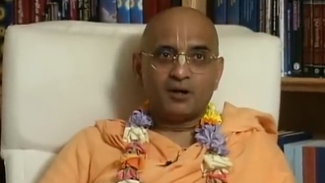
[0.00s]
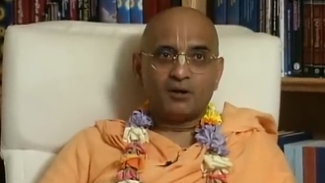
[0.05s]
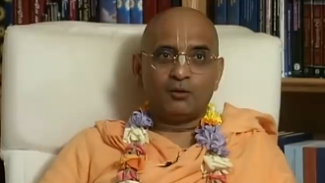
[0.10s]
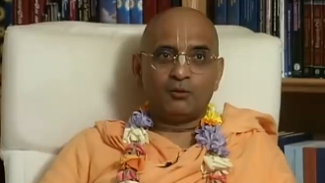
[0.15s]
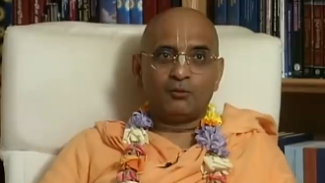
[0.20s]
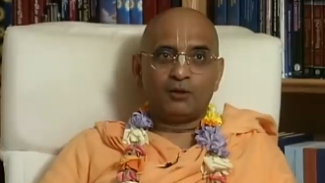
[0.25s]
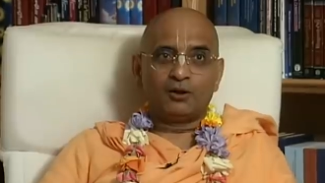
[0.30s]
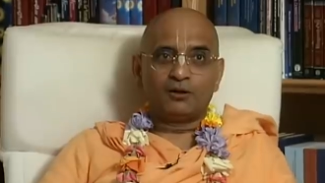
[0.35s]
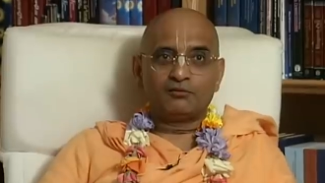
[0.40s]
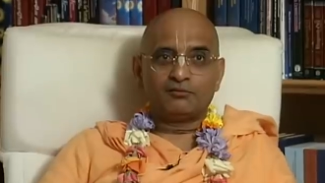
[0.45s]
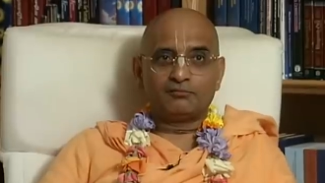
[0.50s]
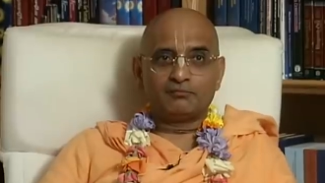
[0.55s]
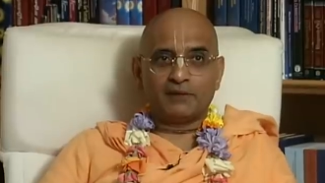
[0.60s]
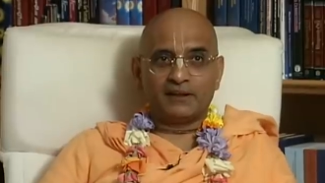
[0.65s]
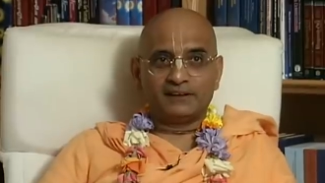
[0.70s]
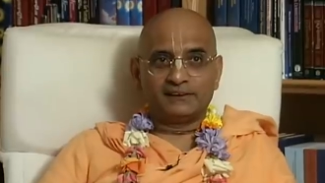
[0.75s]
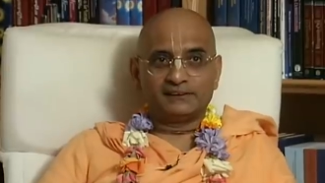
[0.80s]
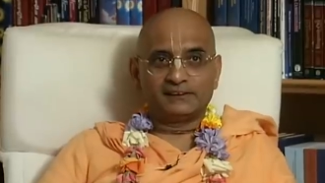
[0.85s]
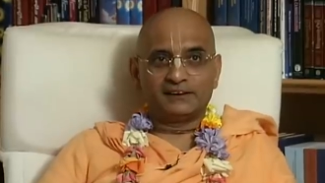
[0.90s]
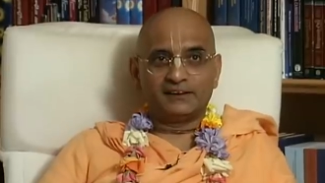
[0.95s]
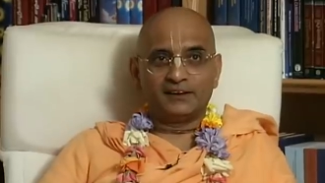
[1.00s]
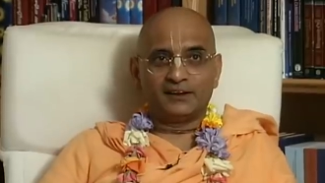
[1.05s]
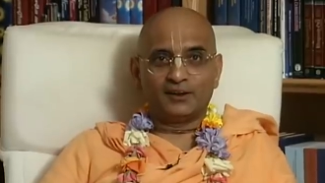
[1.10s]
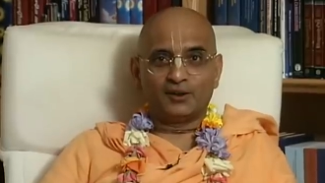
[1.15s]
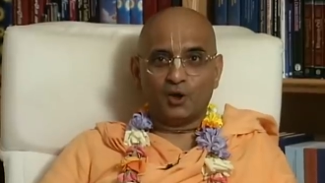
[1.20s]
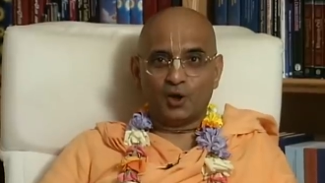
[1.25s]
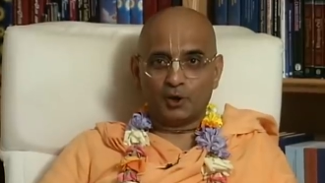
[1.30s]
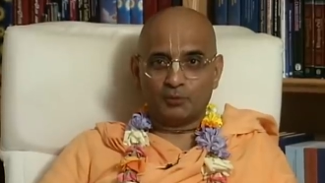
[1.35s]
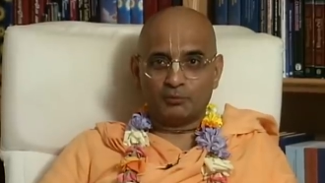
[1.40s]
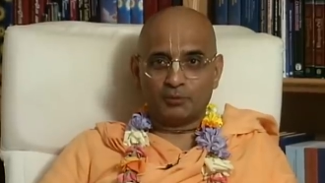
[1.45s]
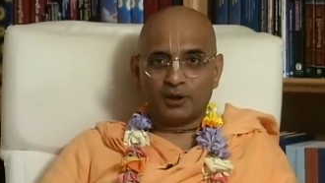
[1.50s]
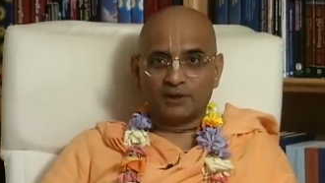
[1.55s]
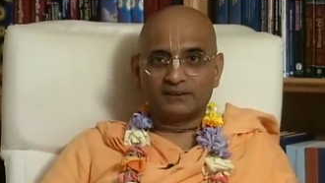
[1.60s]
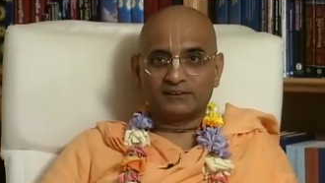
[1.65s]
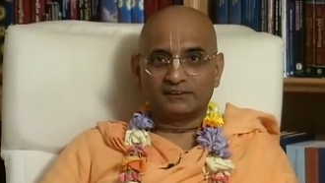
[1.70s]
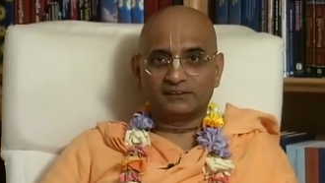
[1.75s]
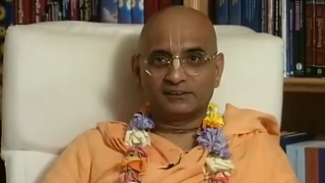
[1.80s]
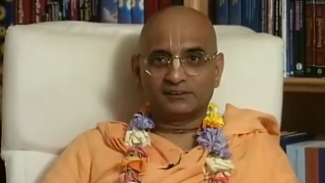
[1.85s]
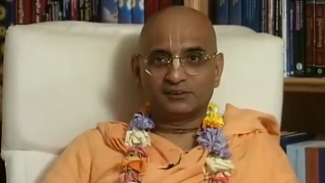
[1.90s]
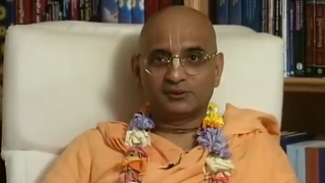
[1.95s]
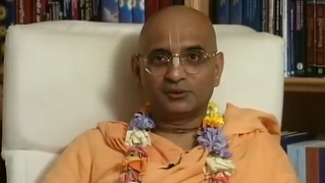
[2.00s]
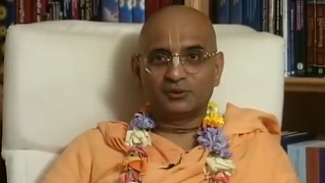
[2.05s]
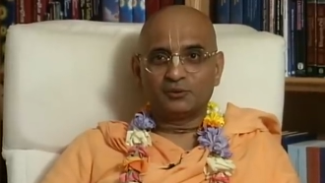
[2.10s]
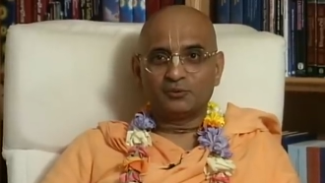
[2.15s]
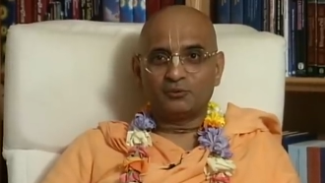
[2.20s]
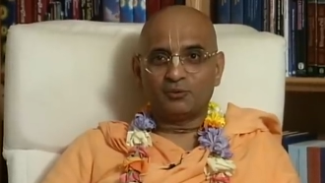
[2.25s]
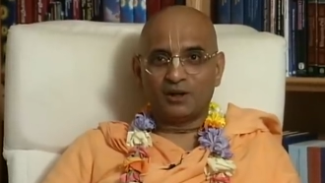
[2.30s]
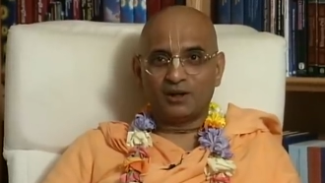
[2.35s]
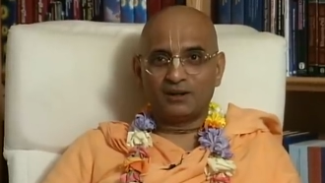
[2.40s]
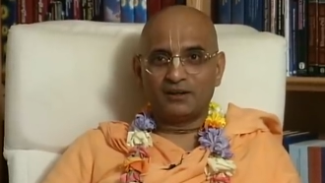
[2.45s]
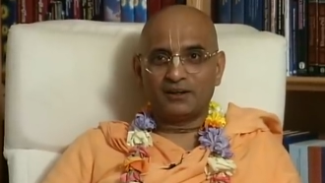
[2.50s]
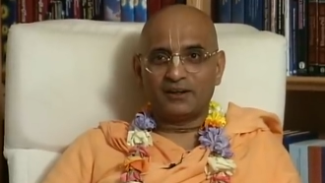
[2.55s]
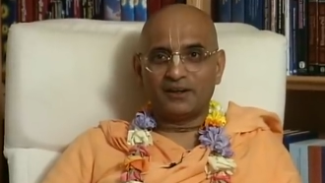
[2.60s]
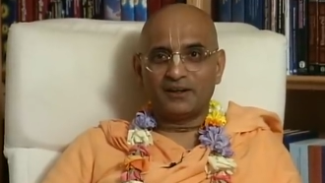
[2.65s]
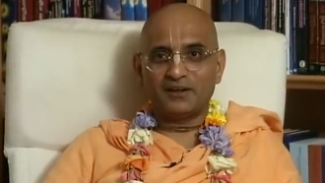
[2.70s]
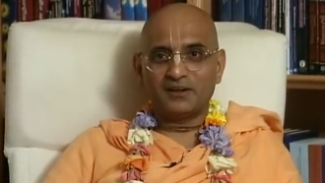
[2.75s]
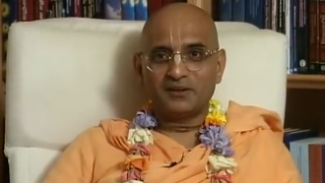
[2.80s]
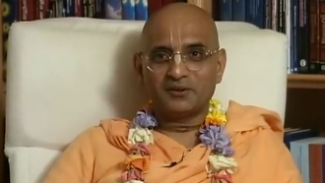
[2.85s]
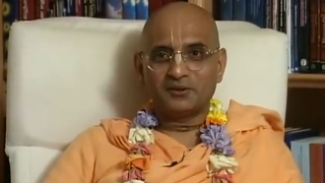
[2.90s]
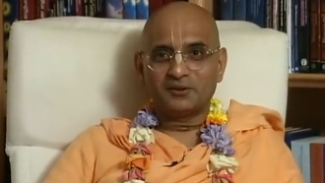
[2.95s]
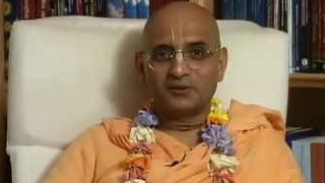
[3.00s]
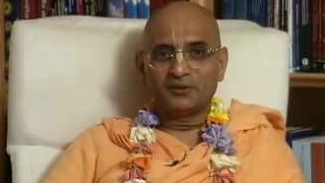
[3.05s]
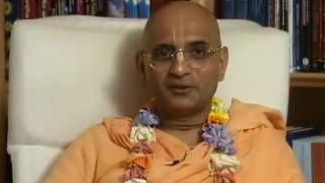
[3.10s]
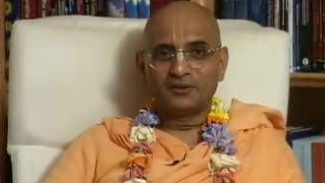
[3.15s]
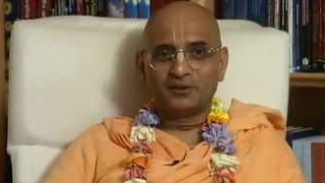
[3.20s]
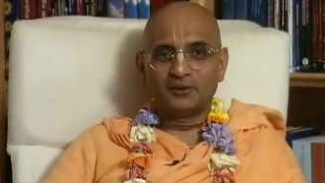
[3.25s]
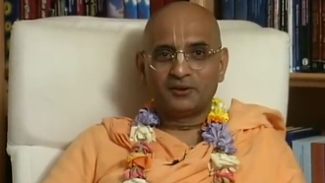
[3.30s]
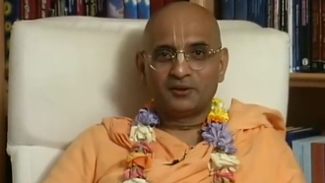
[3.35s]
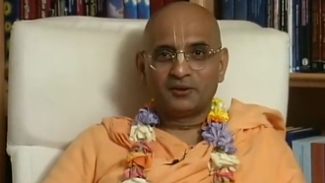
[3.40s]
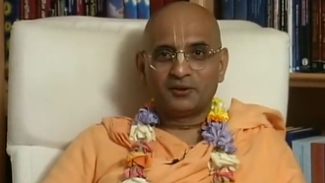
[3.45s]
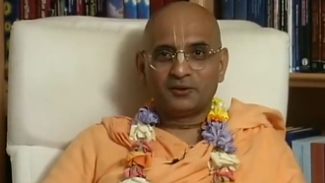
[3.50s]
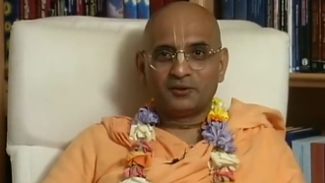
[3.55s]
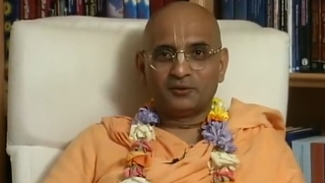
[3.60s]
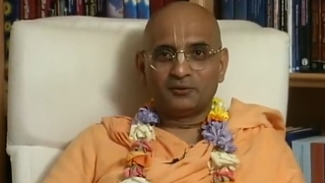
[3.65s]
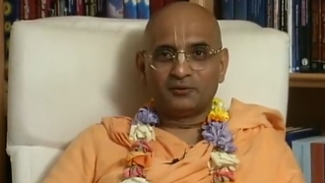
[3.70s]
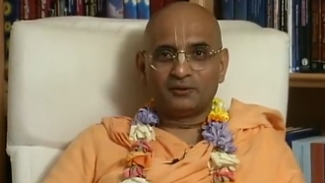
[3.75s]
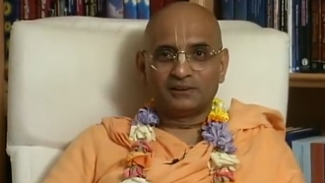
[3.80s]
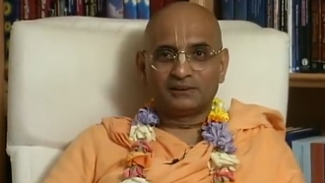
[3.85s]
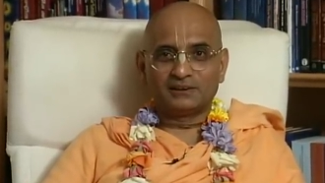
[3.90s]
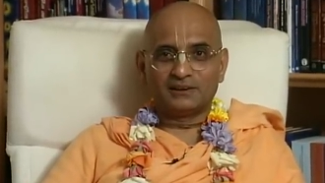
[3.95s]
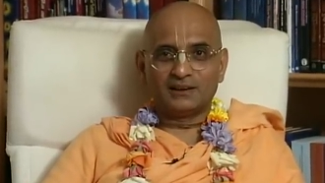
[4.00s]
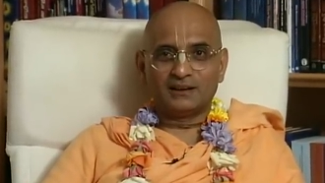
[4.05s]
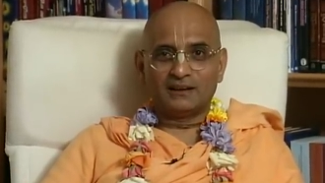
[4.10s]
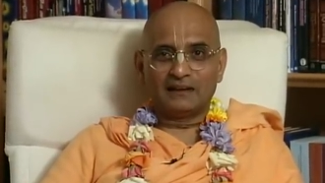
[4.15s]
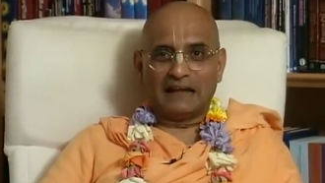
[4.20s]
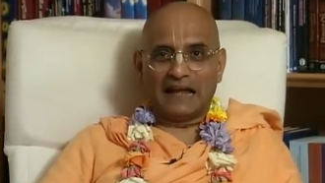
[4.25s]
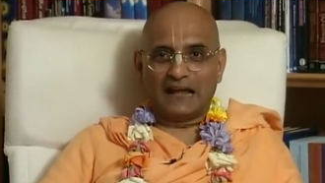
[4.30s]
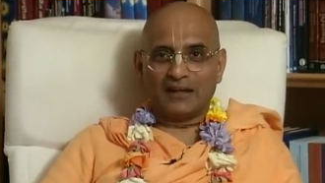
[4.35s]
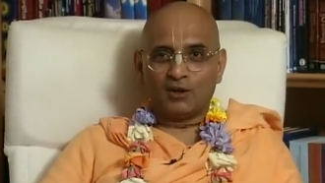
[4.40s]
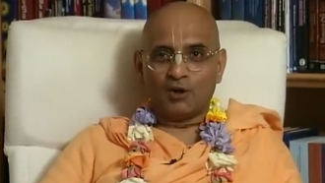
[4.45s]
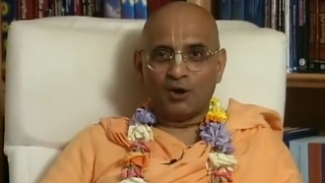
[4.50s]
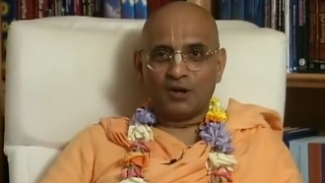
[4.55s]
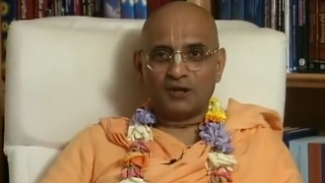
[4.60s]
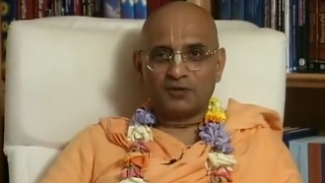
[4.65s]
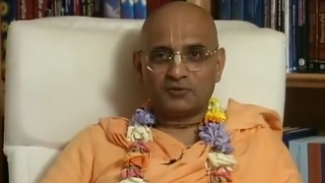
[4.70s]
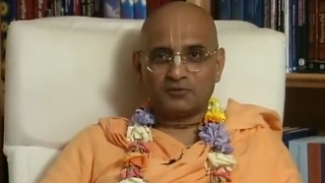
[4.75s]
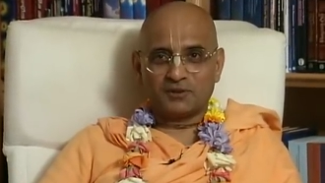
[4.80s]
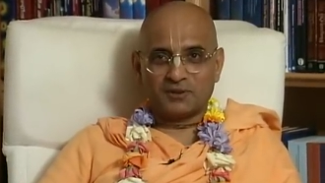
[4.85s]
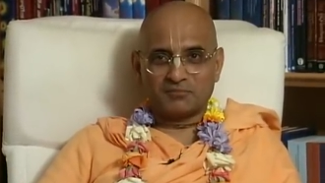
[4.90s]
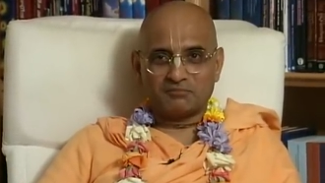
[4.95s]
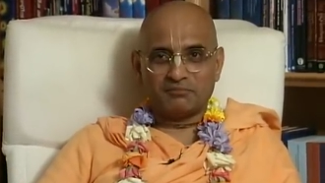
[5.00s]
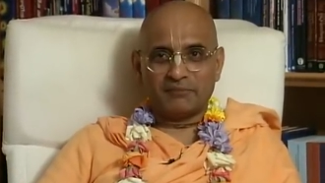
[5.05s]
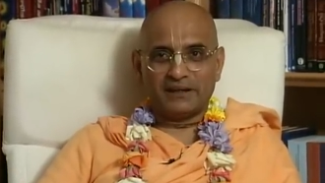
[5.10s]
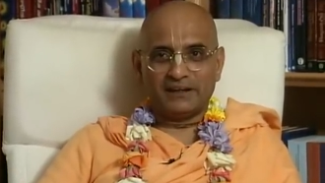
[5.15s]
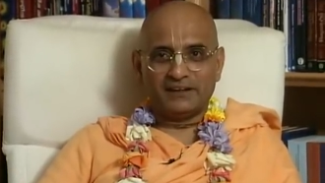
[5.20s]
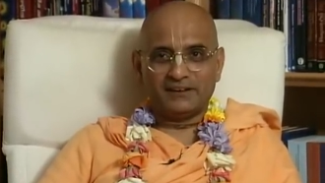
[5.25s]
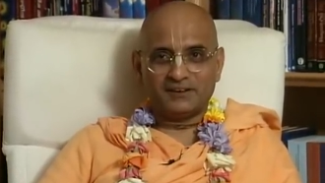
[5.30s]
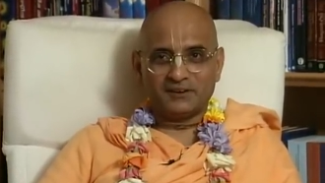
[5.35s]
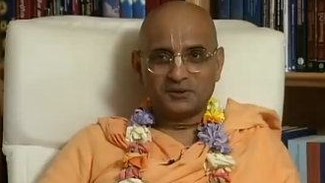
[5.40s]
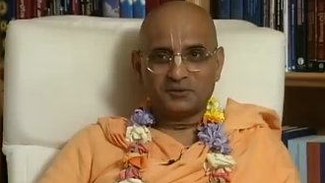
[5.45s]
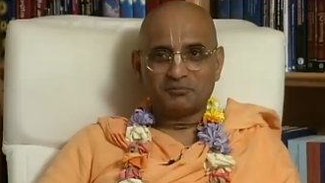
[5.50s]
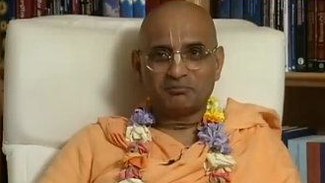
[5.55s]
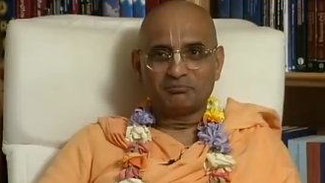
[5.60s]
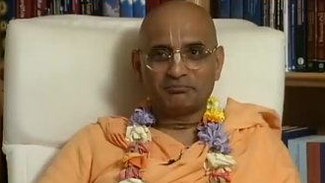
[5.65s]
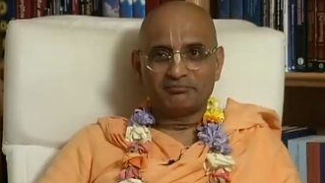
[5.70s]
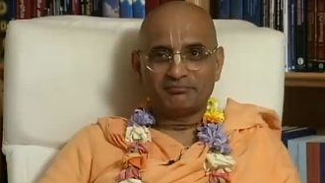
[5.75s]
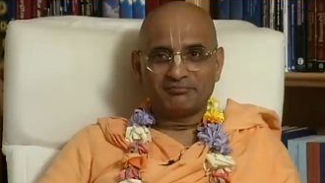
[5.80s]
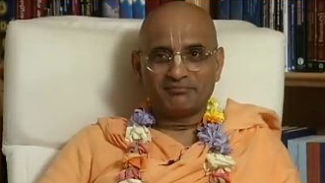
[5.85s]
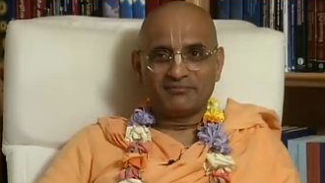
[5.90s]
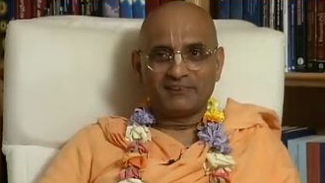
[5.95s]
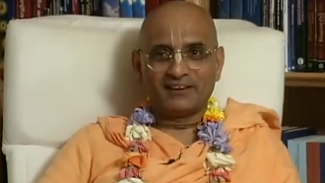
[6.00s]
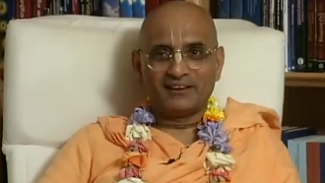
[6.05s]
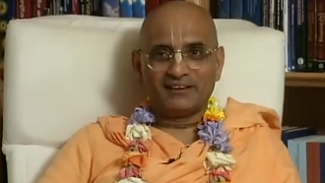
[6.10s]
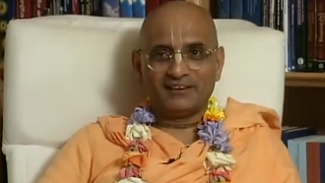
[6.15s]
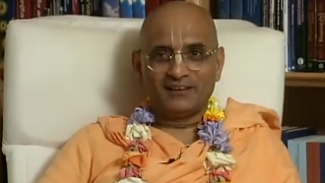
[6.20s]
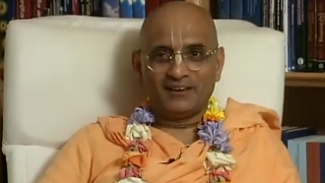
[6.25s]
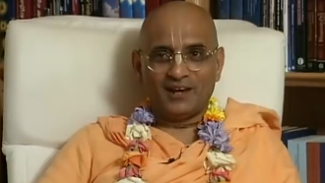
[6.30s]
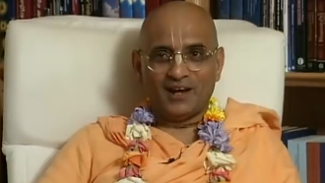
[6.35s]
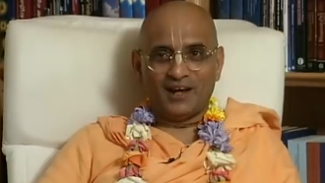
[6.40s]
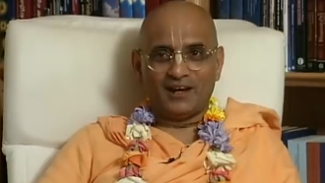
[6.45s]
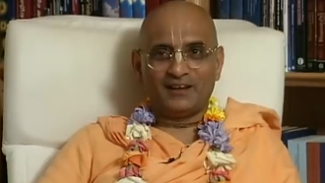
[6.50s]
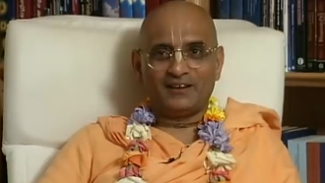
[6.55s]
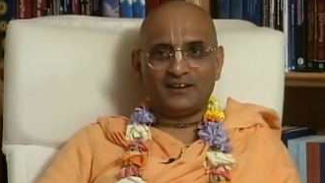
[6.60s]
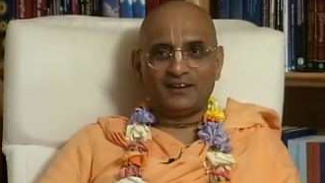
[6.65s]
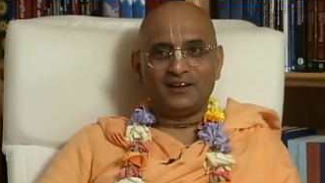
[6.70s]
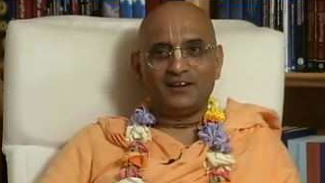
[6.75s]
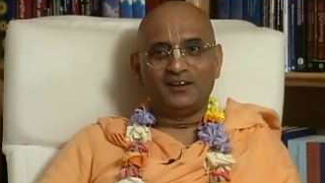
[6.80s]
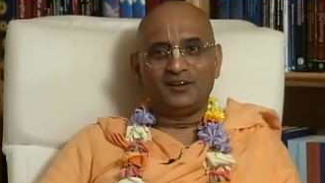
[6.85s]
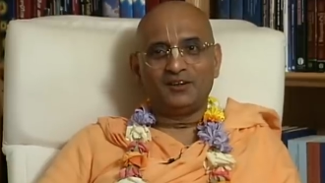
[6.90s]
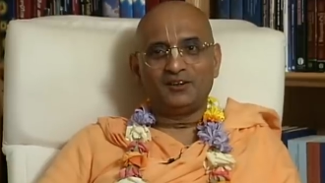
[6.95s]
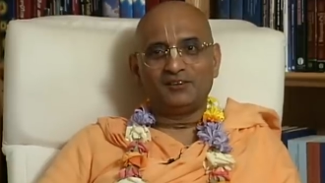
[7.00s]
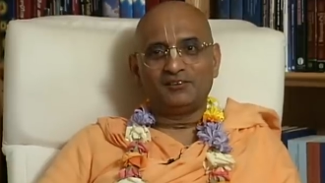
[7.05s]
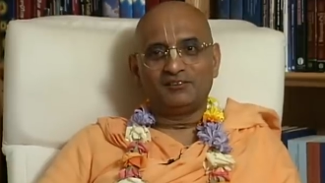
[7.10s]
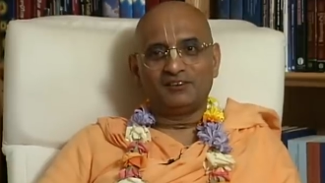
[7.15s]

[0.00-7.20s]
one of my senior god brothers one day was little annoyed with me, and he